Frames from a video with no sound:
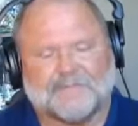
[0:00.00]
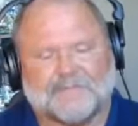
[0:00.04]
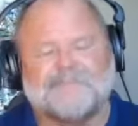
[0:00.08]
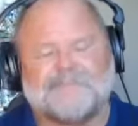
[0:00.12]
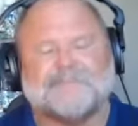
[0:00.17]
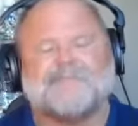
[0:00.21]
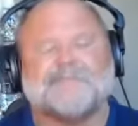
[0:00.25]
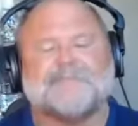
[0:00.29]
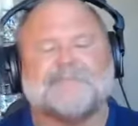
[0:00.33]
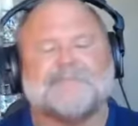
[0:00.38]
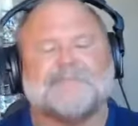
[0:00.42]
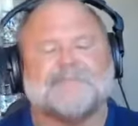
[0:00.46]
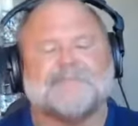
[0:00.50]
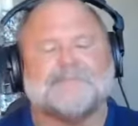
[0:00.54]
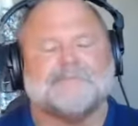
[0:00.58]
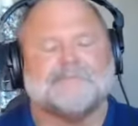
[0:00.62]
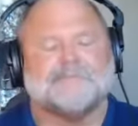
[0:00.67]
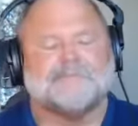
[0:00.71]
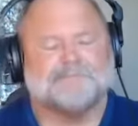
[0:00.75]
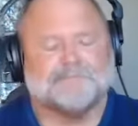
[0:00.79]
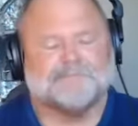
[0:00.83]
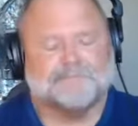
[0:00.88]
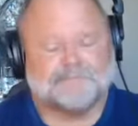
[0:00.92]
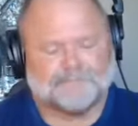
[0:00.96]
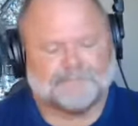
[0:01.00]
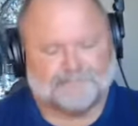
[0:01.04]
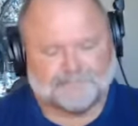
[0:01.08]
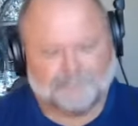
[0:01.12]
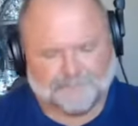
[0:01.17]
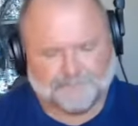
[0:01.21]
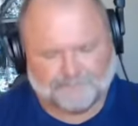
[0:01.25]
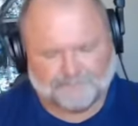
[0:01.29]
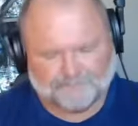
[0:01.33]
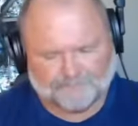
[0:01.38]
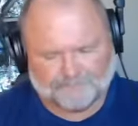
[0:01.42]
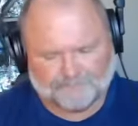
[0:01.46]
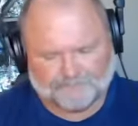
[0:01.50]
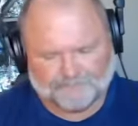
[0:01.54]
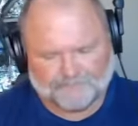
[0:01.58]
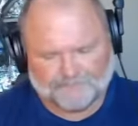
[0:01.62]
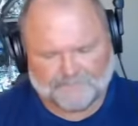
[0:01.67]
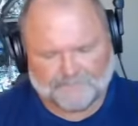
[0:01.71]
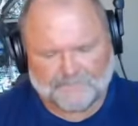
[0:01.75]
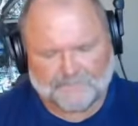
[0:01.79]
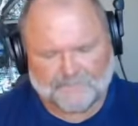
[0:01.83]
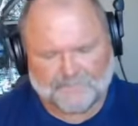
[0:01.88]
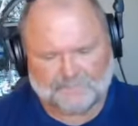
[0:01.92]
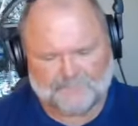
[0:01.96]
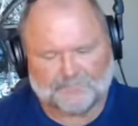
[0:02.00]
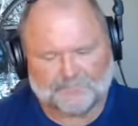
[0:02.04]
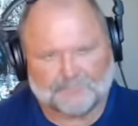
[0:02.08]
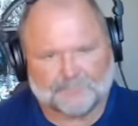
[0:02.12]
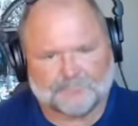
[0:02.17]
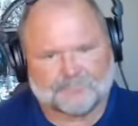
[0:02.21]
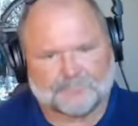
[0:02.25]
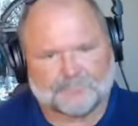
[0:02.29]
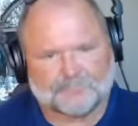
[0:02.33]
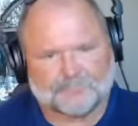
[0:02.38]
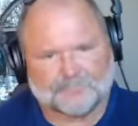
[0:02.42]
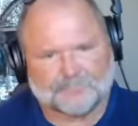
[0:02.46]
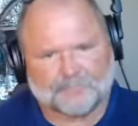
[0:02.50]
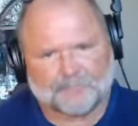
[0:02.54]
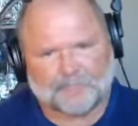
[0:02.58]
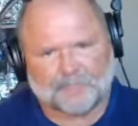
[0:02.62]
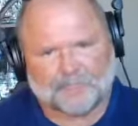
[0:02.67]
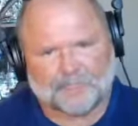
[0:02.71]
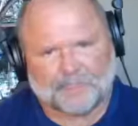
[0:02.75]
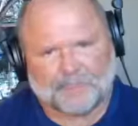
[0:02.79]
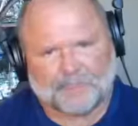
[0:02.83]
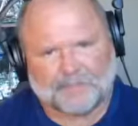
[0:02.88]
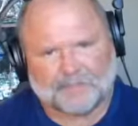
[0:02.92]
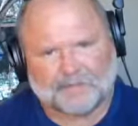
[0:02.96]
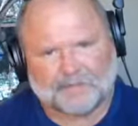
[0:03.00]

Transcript: The person shown says nothing.